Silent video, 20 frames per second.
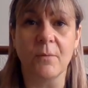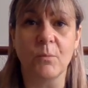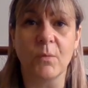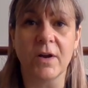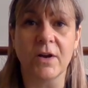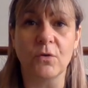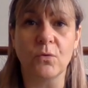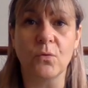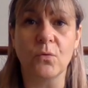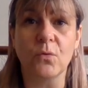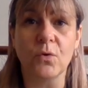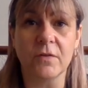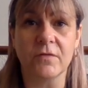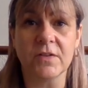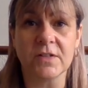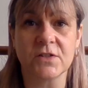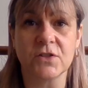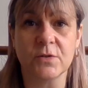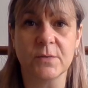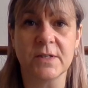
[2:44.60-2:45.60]
and when all of
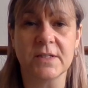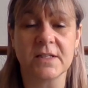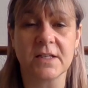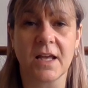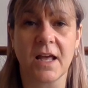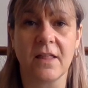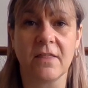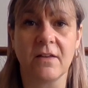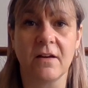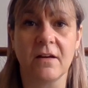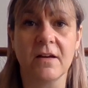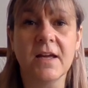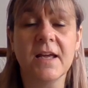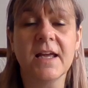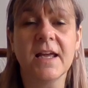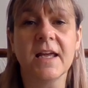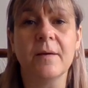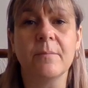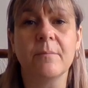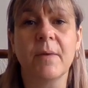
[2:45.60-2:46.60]
us do it together,
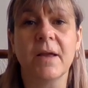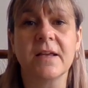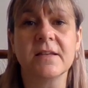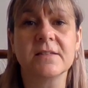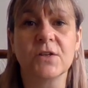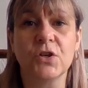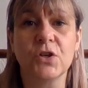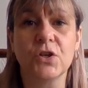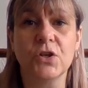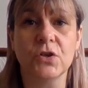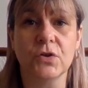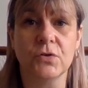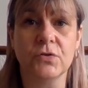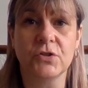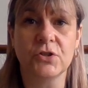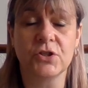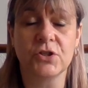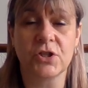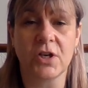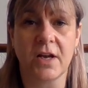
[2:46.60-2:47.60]
it makes a
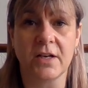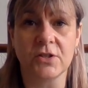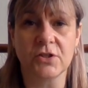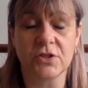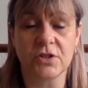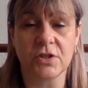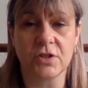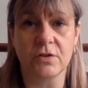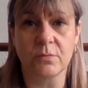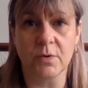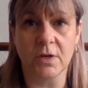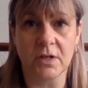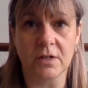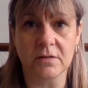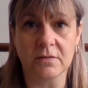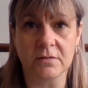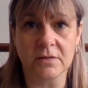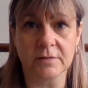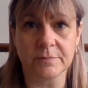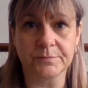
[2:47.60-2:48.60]
huge change to the
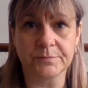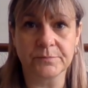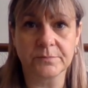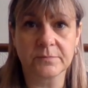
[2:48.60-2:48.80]
world.